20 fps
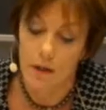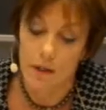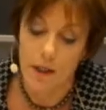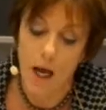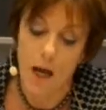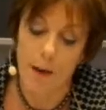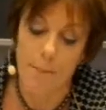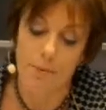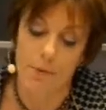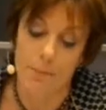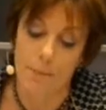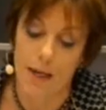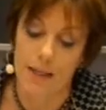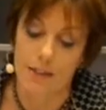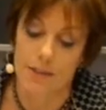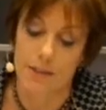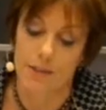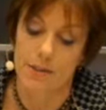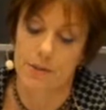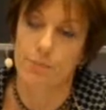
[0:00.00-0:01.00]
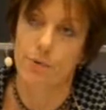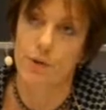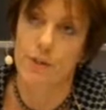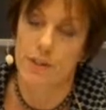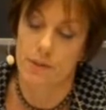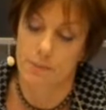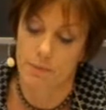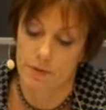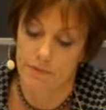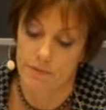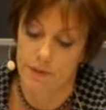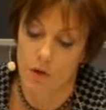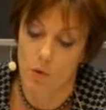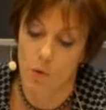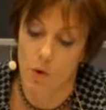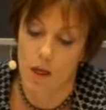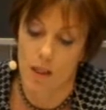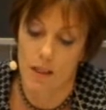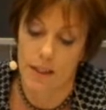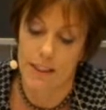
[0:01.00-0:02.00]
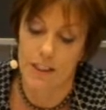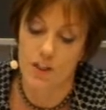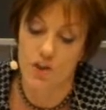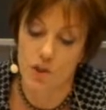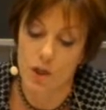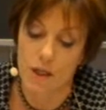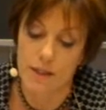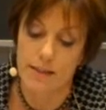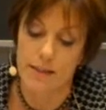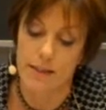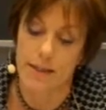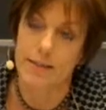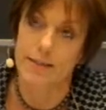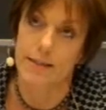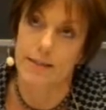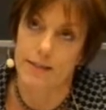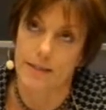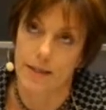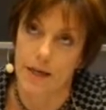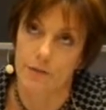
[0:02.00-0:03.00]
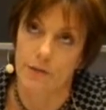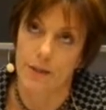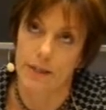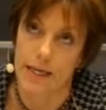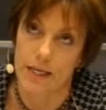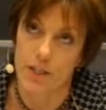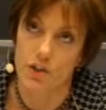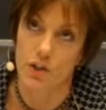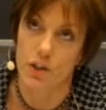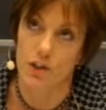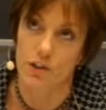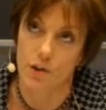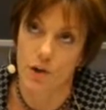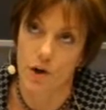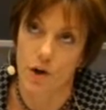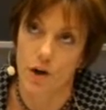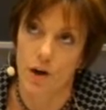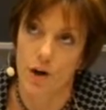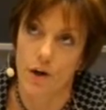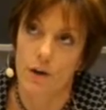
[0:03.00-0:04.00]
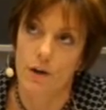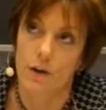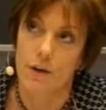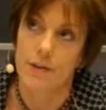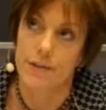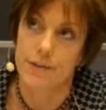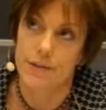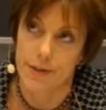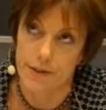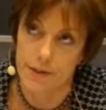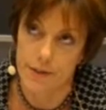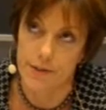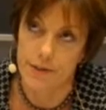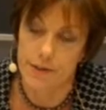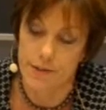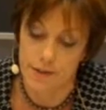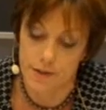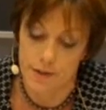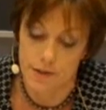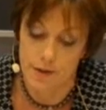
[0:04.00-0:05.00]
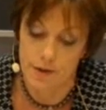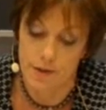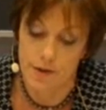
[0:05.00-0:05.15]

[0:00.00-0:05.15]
compromises the principle of equality just as the segregation law does.